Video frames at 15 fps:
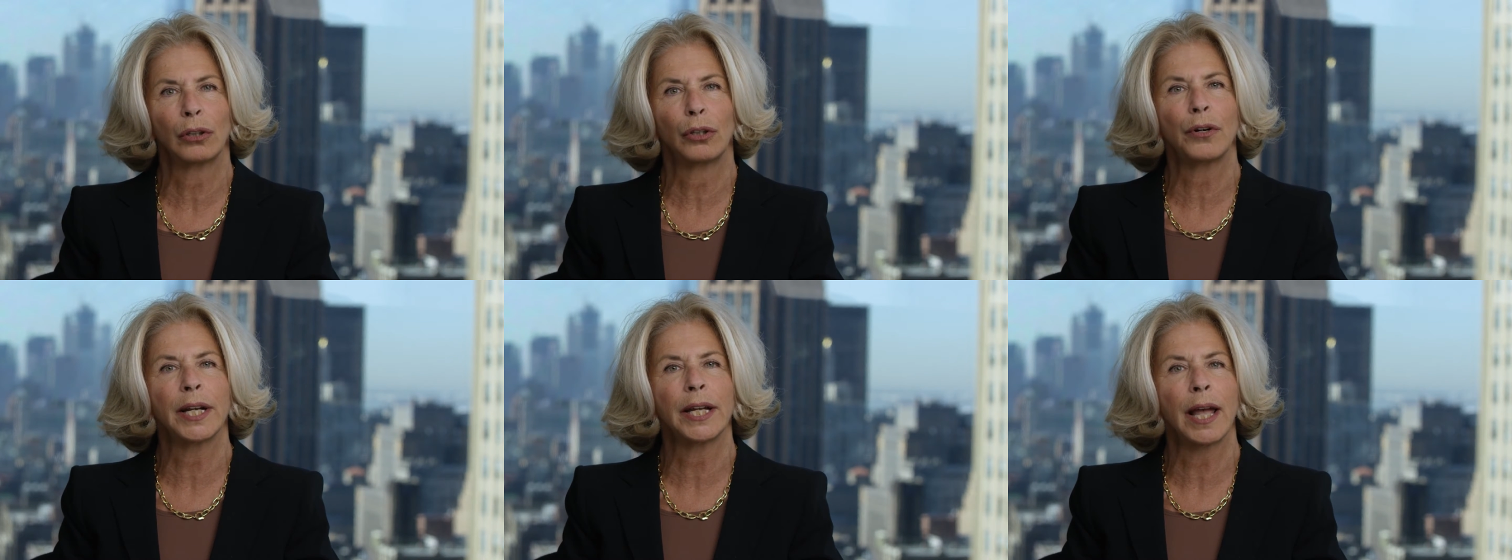
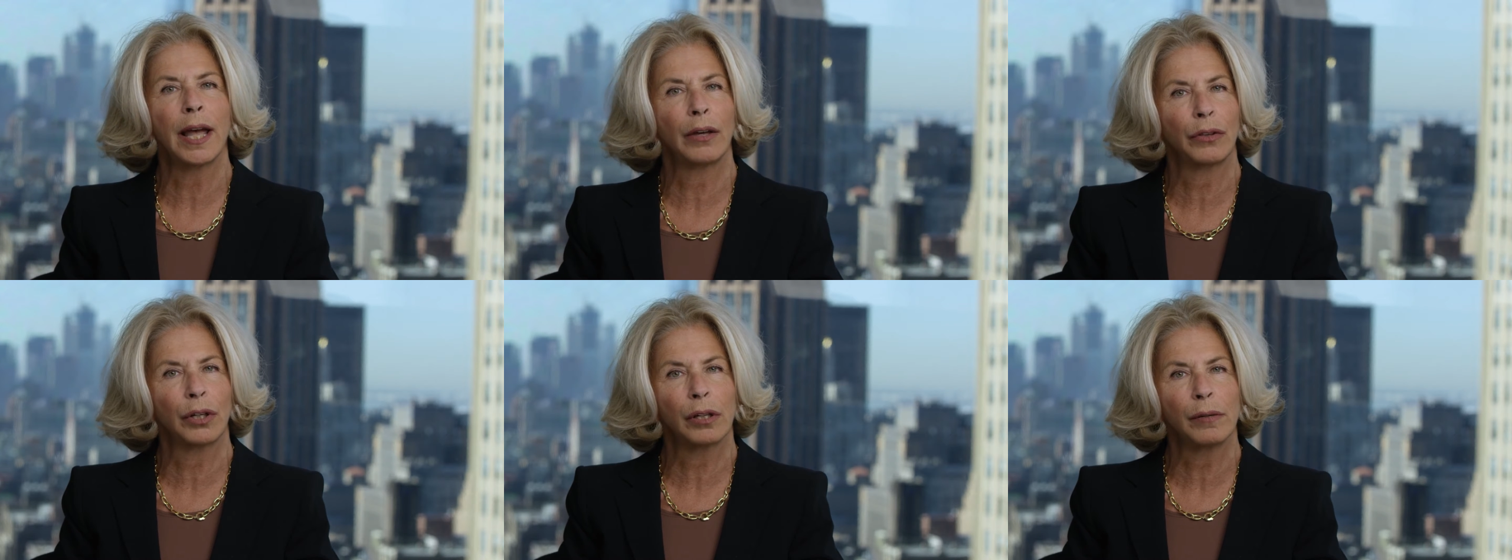learning
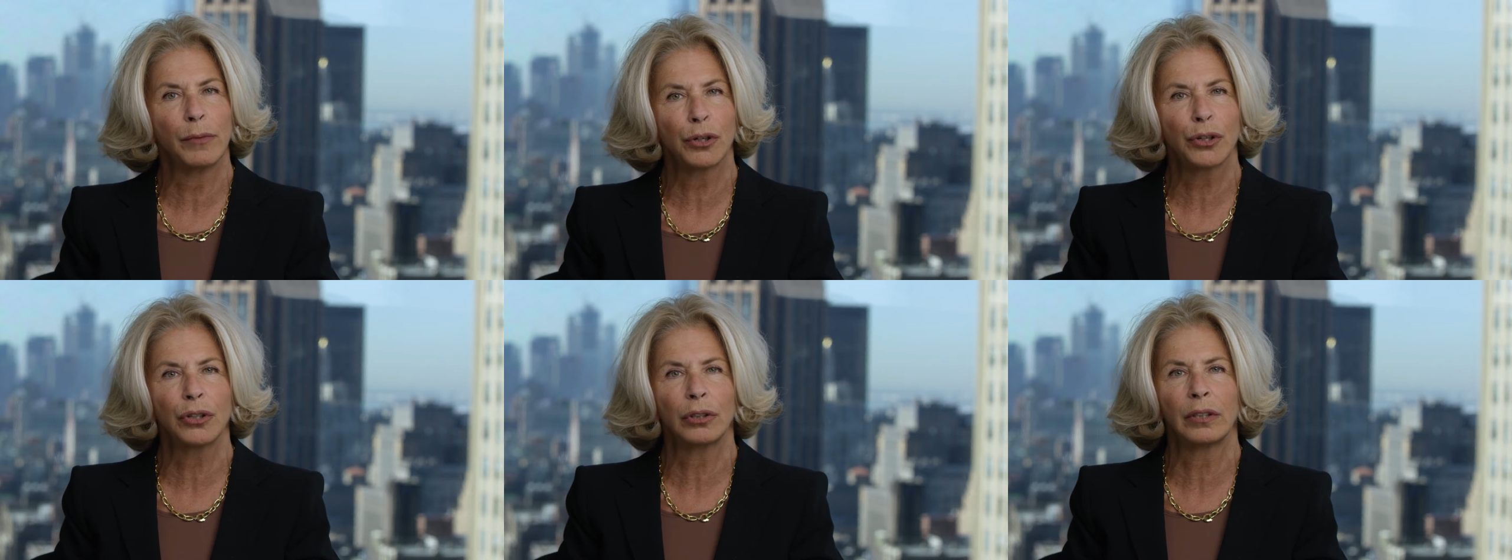how the
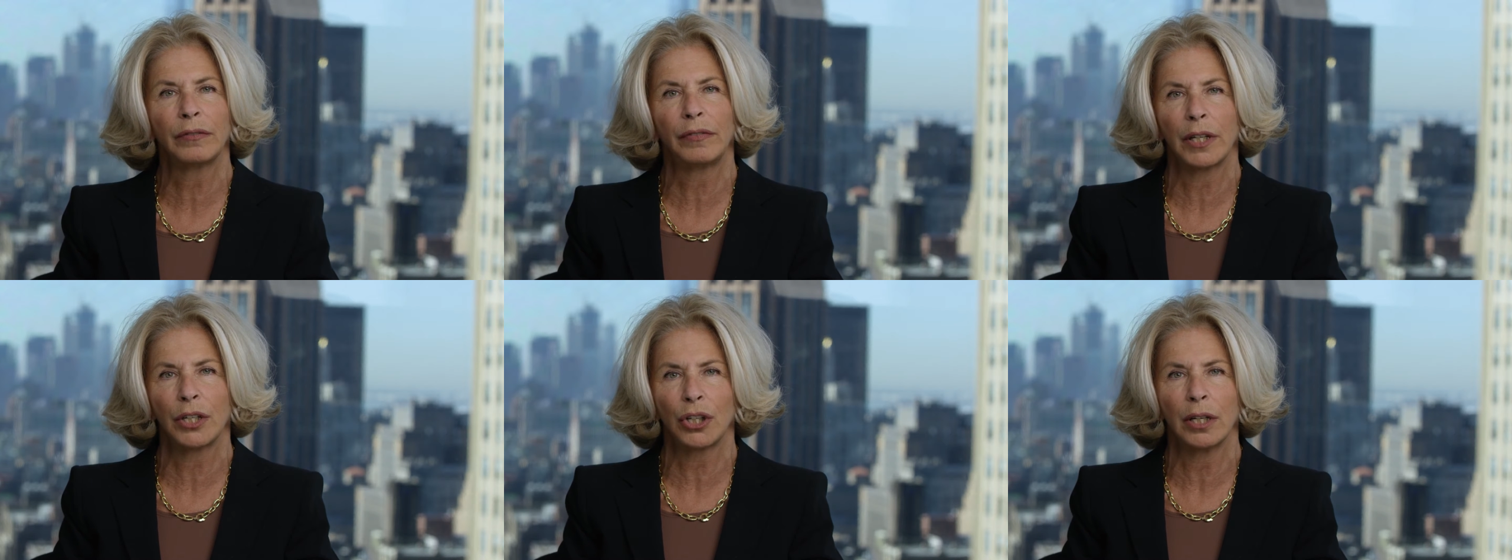commercial
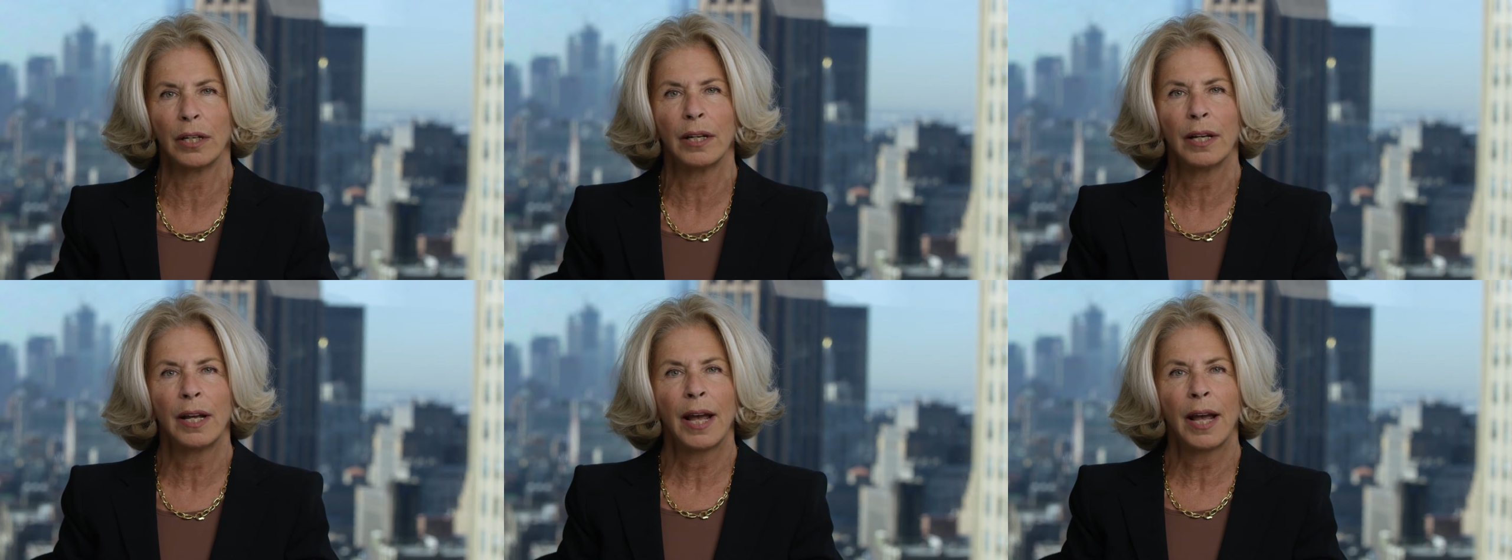division